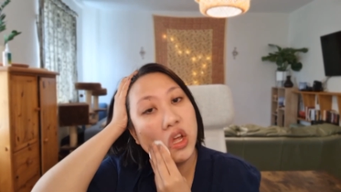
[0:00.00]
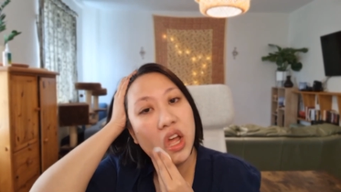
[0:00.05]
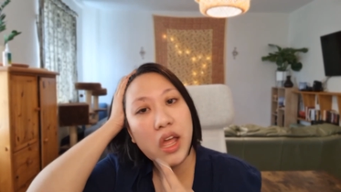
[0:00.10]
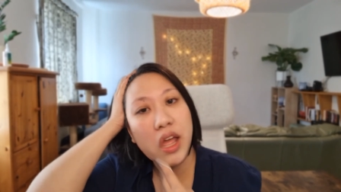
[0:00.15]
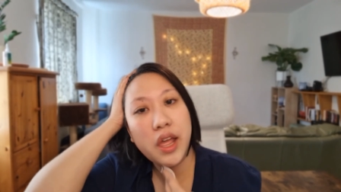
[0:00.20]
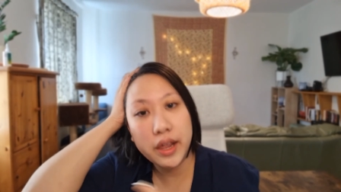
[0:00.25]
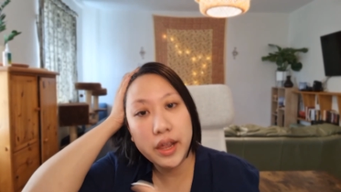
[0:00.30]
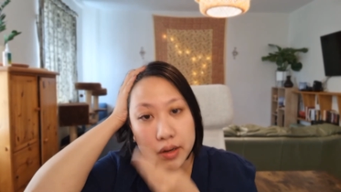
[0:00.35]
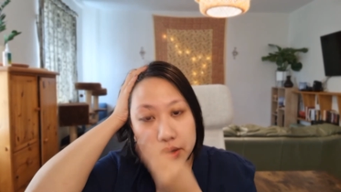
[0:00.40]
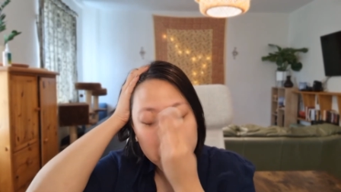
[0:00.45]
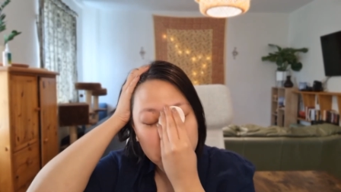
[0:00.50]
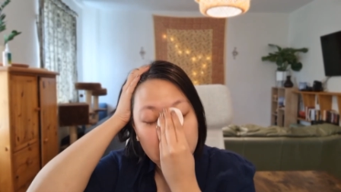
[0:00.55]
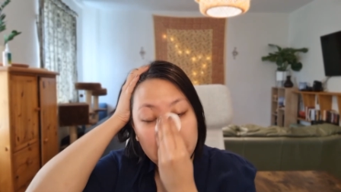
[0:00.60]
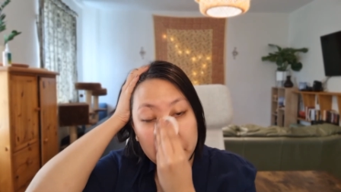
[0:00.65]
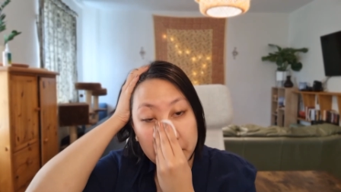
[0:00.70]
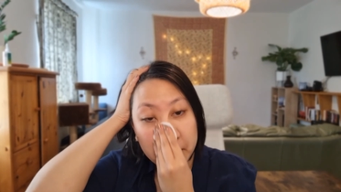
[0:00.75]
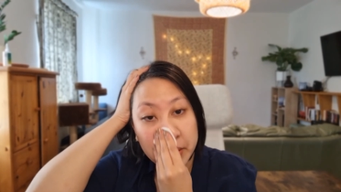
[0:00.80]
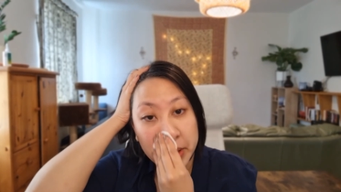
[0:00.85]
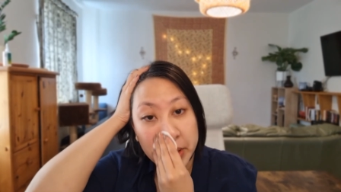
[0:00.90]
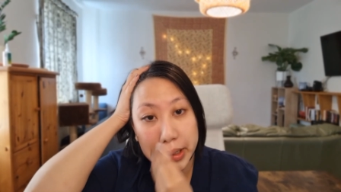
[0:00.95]
And
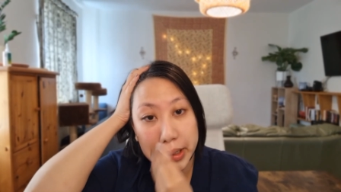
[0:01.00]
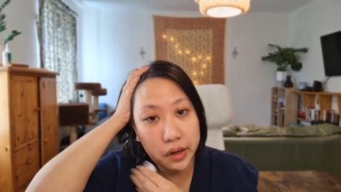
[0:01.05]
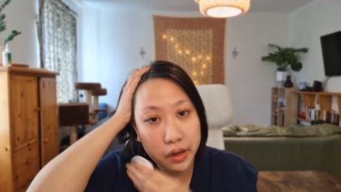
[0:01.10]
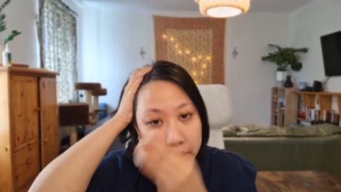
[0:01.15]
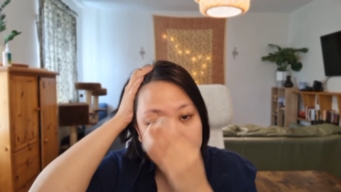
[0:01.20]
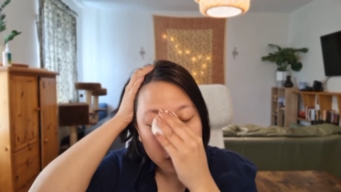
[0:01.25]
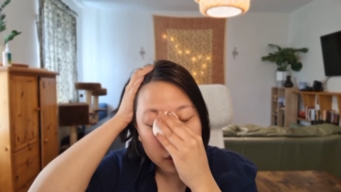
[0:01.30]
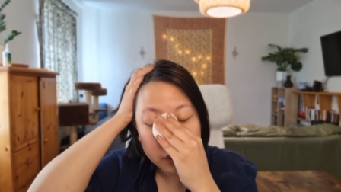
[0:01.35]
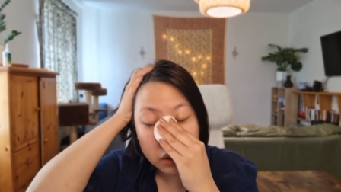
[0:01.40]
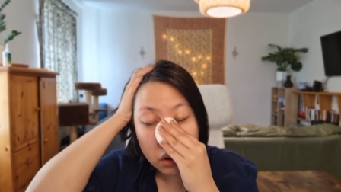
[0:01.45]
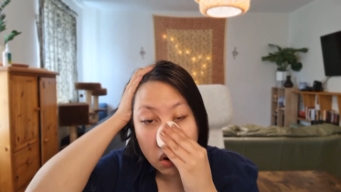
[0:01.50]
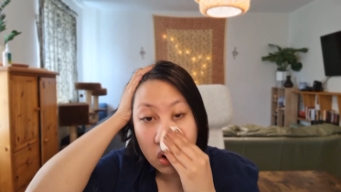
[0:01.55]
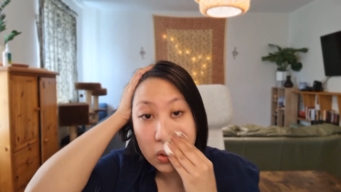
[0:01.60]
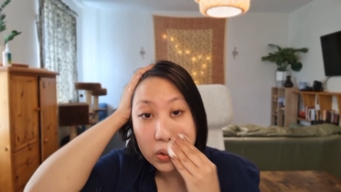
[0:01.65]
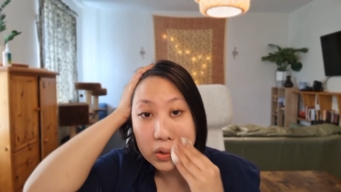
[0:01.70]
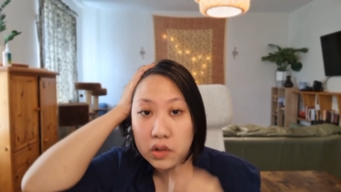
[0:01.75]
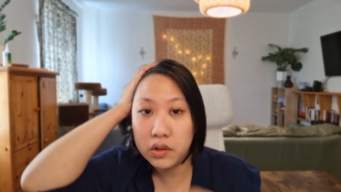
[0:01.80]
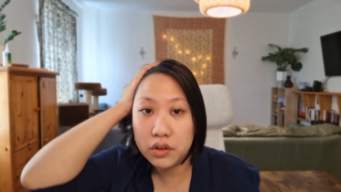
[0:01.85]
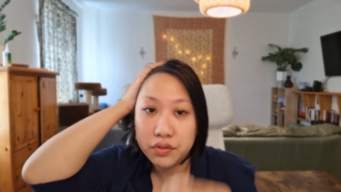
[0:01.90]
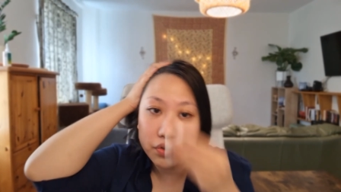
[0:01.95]
in
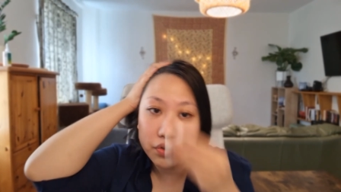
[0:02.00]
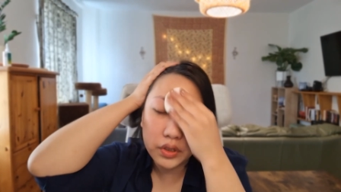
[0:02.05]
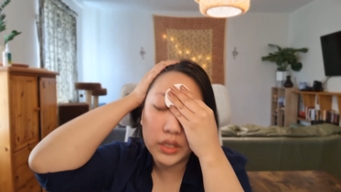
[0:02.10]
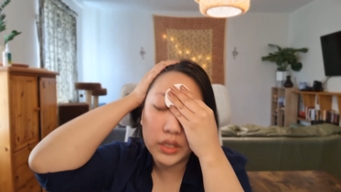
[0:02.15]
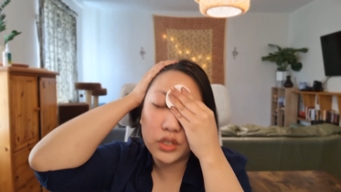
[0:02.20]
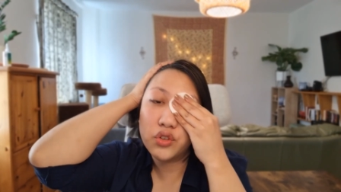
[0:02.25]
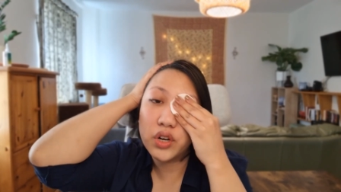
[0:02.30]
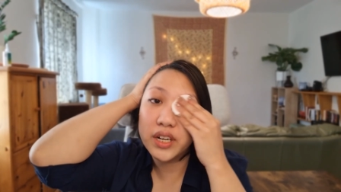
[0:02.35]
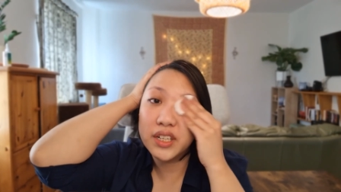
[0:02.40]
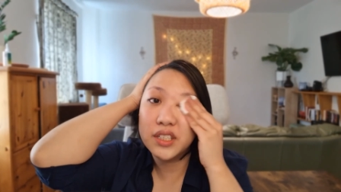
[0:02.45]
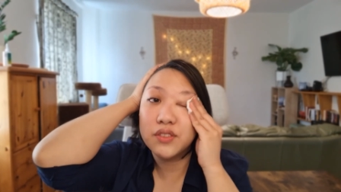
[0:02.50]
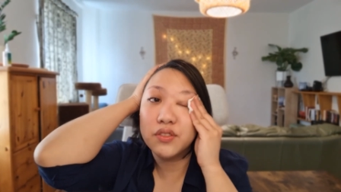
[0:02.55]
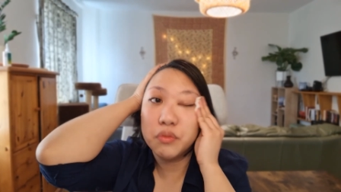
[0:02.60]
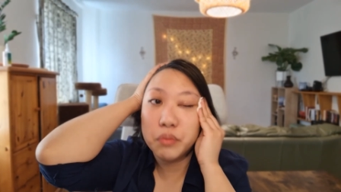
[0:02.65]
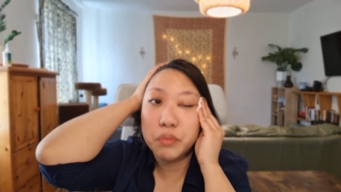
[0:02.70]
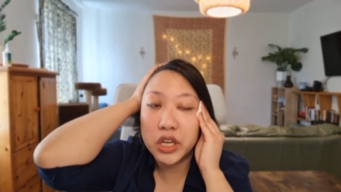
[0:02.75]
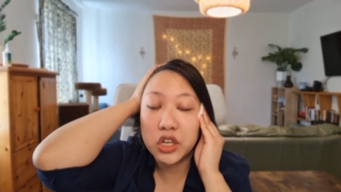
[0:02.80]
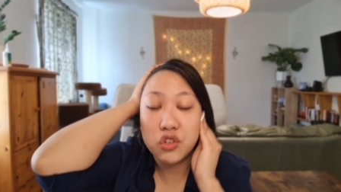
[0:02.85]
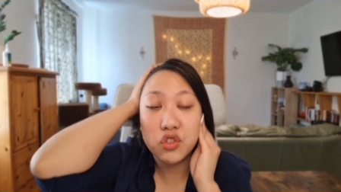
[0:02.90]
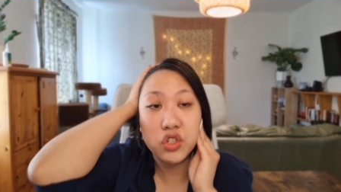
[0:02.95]
all of the
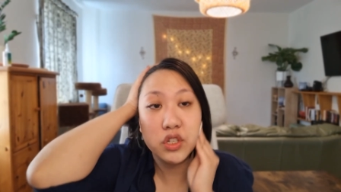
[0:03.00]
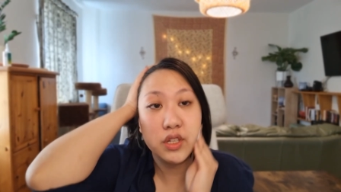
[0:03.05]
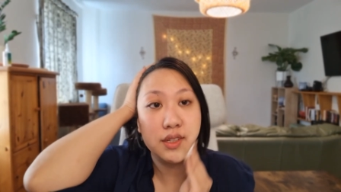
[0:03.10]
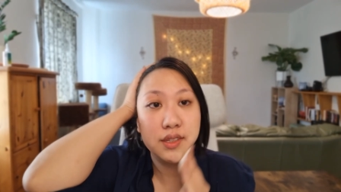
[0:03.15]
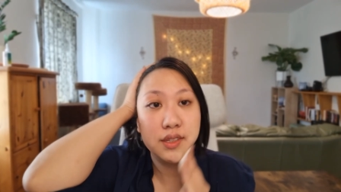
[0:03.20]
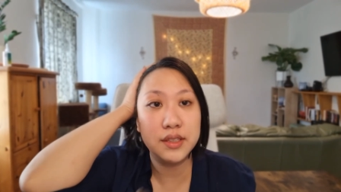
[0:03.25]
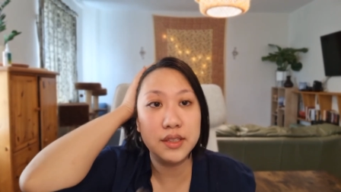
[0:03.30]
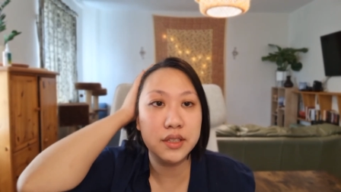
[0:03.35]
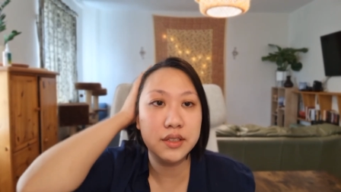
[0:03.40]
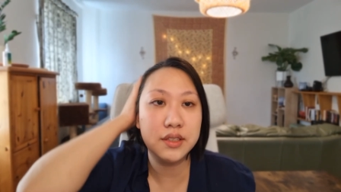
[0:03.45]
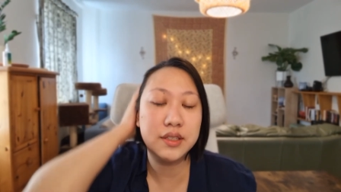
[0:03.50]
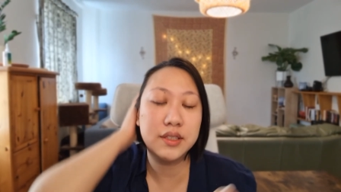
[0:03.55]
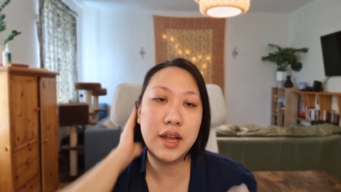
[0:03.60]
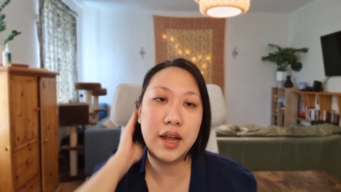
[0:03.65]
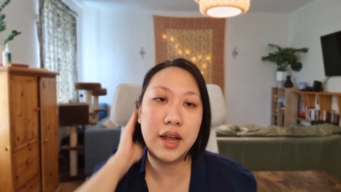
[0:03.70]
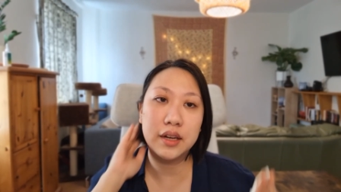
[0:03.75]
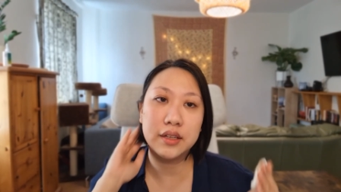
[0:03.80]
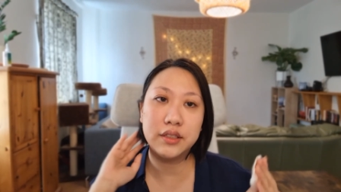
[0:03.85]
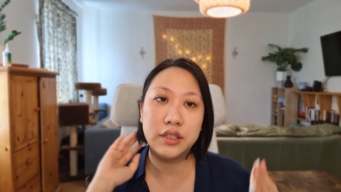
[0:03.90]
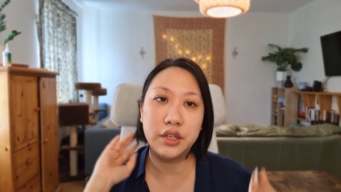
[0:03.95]
transformations, the
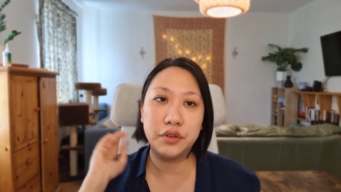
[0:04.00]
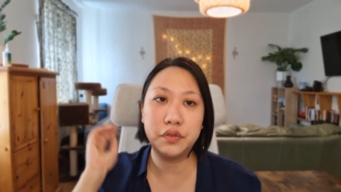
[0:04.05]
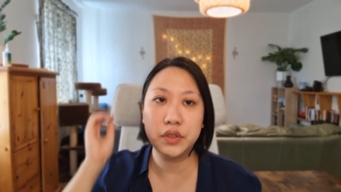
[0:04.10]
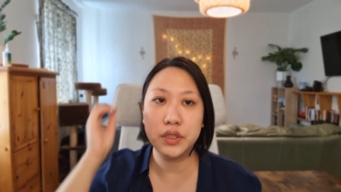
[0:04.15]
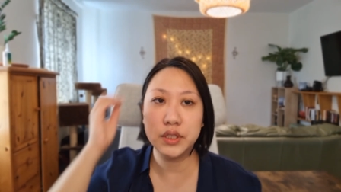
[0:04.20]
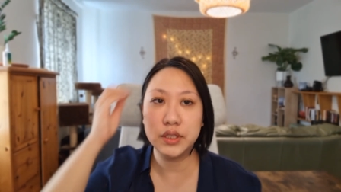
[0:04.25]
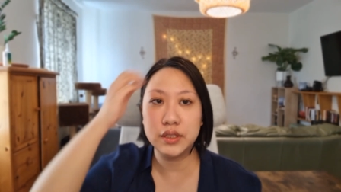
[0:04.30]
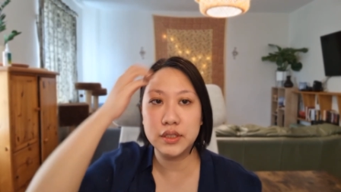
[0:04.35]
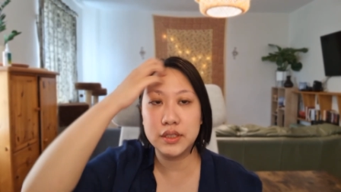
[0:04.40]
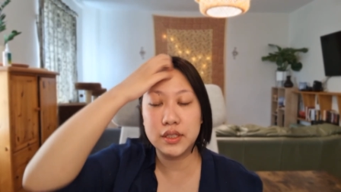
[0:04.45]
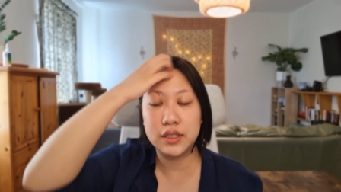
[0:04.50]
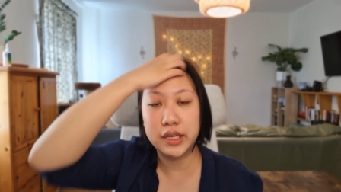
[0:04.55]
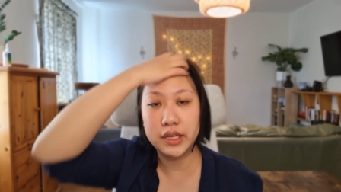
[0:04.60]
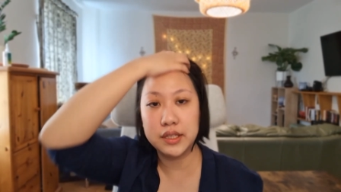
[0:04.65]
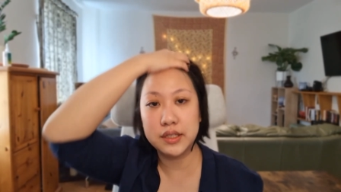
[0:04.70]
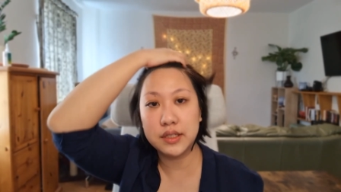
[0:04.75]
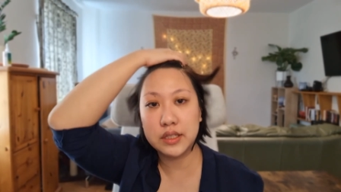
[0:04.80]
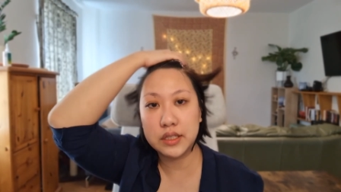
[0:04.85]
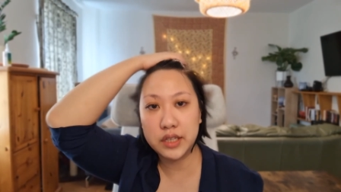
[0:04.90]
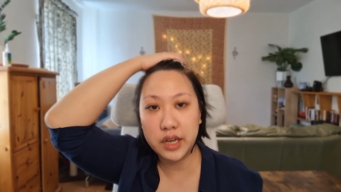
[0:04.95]
stark difference
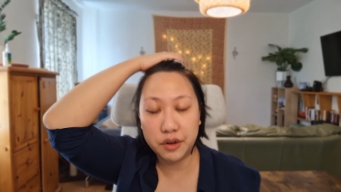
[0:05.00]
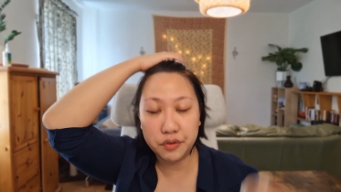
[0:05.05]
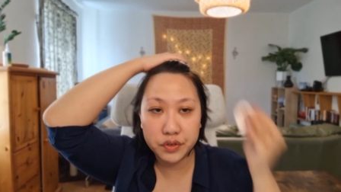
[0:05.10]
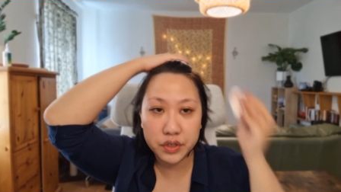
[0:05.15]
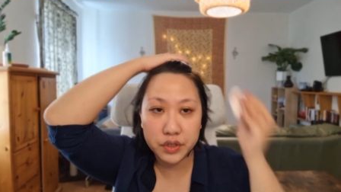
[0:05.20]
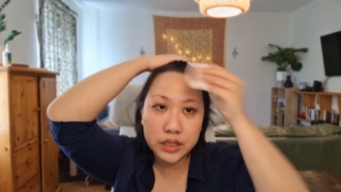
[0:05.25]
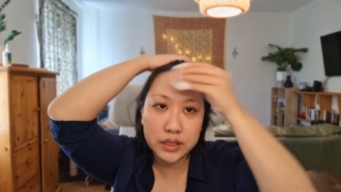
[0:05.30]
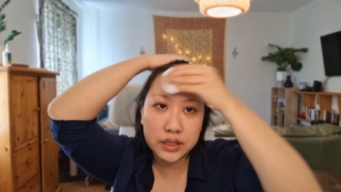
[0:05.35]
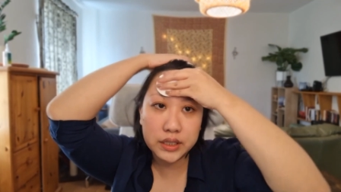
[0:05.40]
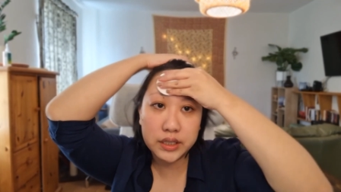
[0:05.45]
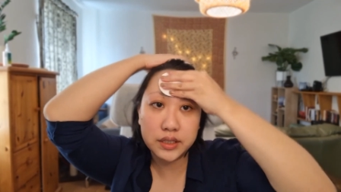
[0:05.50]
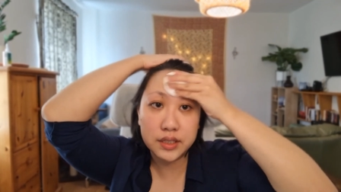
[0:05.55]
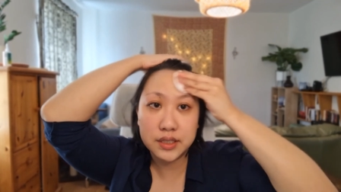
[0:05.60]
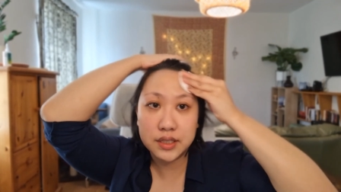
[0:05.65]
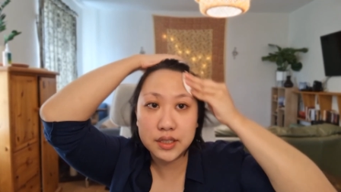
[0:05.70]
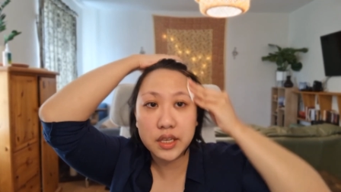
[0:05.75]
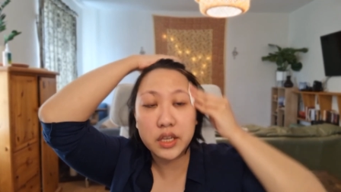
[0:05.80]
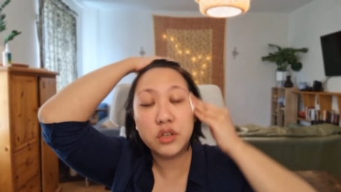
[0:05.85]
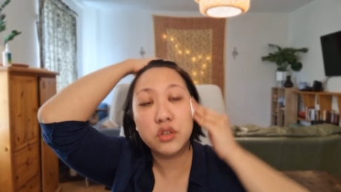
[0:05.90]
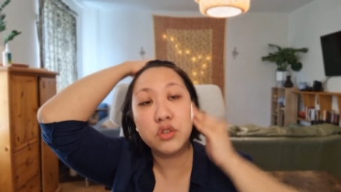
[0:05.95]
is definitely the
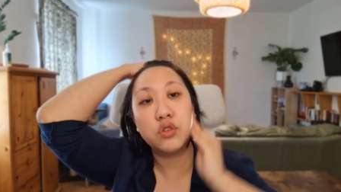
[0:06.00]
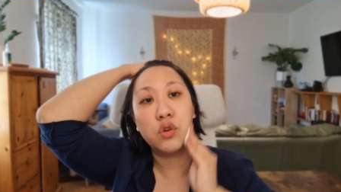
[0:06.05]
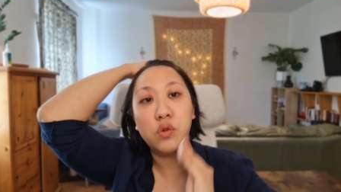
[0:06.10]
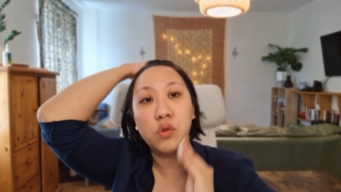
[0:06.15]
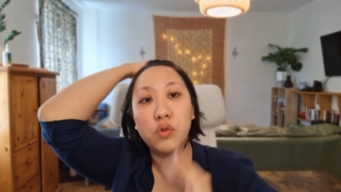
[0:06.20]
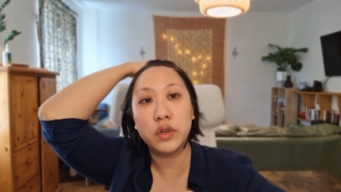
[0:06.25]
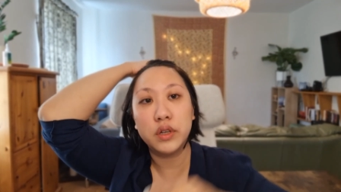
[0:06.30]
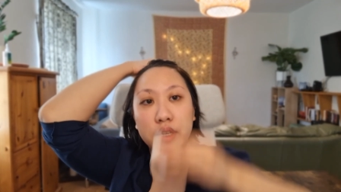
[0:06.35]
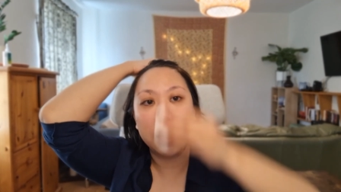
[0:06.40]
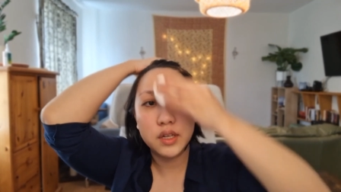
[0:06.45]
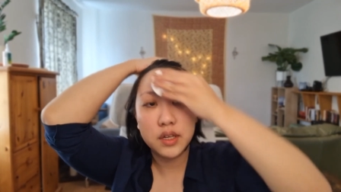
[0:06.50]
skin tone.